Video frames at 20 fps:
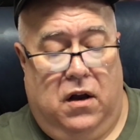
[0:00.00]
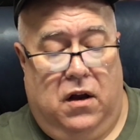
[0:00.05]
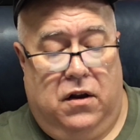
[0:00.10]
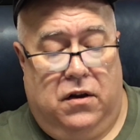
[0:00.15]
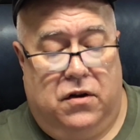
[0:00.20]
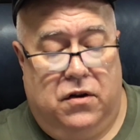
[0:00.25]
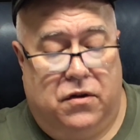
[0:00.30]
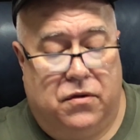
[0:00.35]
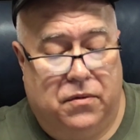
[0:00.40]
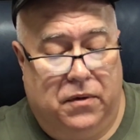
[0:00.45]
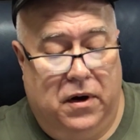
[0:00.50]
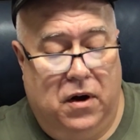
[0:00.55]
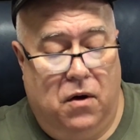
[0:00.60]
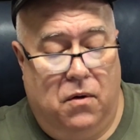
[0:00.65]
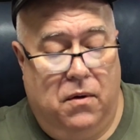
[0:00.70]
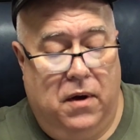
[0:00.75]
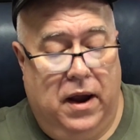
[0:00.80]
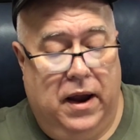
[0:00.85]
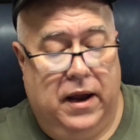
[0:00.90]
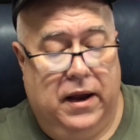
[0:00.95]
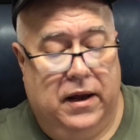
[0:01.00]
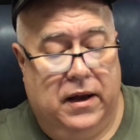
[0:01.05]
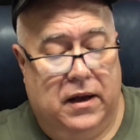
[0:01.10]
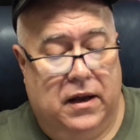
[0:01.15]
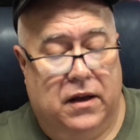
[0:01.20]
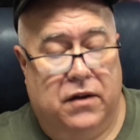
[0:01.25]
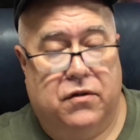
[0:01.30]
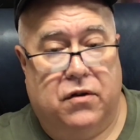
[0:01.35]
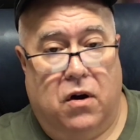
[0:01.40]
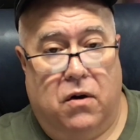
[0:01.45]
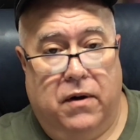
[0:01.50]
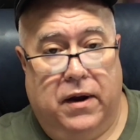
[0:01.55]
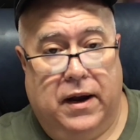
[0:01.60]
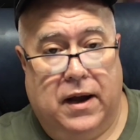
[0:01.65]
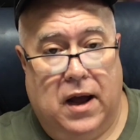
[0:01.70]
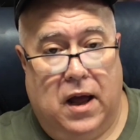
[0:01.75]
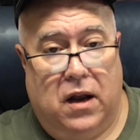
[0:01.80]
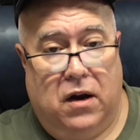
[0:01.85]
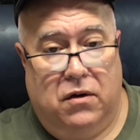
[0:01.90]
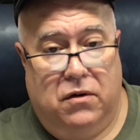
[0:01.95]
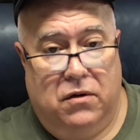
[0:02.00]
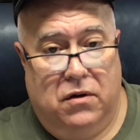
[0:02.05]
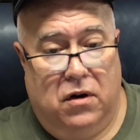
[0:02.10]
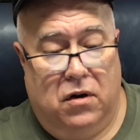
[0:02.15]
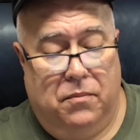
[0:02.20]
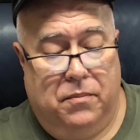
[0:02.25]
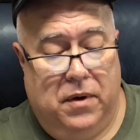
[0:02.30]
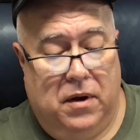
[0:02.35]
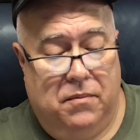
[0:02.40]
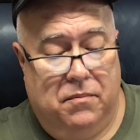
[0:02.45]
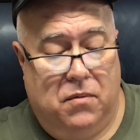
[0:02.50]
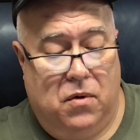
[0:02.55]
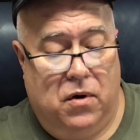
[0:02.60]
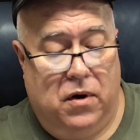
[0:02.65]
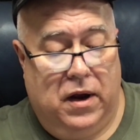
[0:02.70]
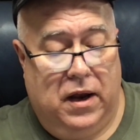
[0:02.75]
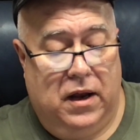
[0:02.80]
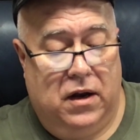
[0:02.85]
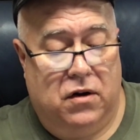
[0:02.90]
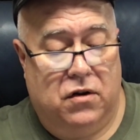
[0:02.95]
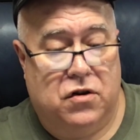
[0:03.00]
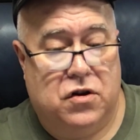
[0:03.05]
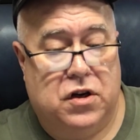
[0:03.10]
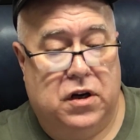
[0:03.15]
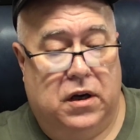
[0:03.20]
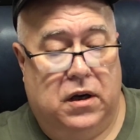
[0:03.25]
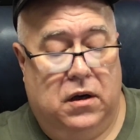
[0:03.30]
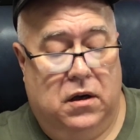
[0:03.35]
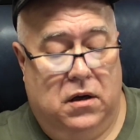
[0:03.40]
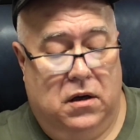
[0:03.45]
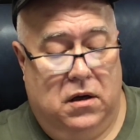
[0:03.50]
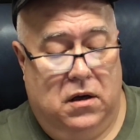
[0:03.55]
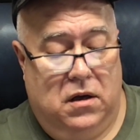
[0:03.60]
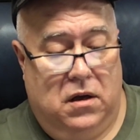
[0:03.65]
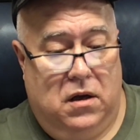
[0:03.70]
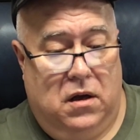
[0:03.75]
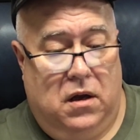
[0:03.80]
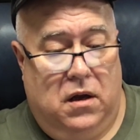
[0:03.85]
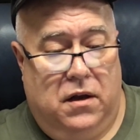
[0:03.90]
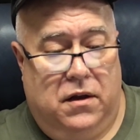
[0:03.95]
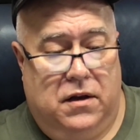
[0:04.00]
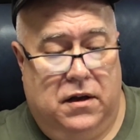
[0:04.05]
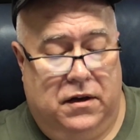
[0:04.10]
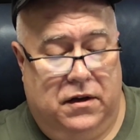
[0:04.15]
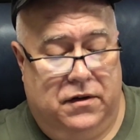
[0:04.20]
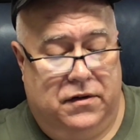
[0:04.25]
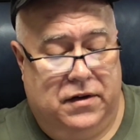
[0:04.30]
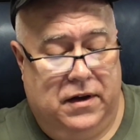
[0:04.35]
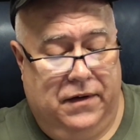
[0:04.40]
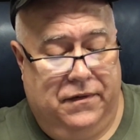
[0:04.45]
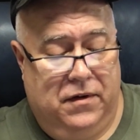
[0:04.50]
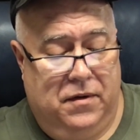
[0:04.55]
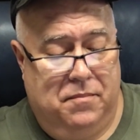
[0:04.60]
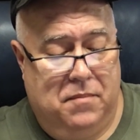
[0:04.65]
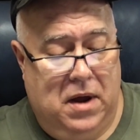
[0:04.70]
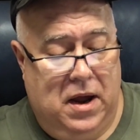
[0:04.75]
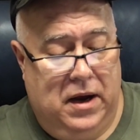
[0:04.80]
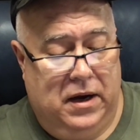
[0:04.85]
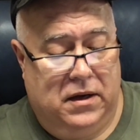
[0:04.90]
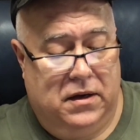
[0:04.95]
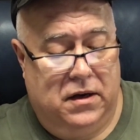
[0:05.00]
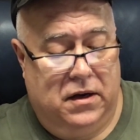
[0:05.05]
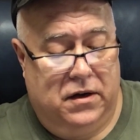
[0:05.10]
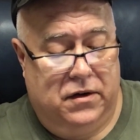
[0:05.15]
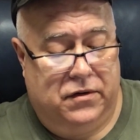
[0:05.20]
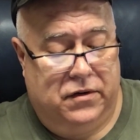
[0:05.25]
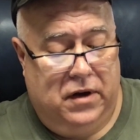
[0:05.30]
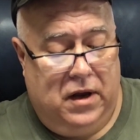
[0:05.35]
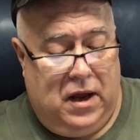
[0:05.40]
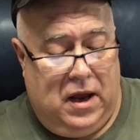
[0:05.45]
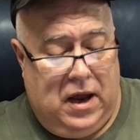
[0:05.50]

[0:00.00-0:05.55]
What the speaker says: the 308 has already got a little bit more energy than the 7 mag does.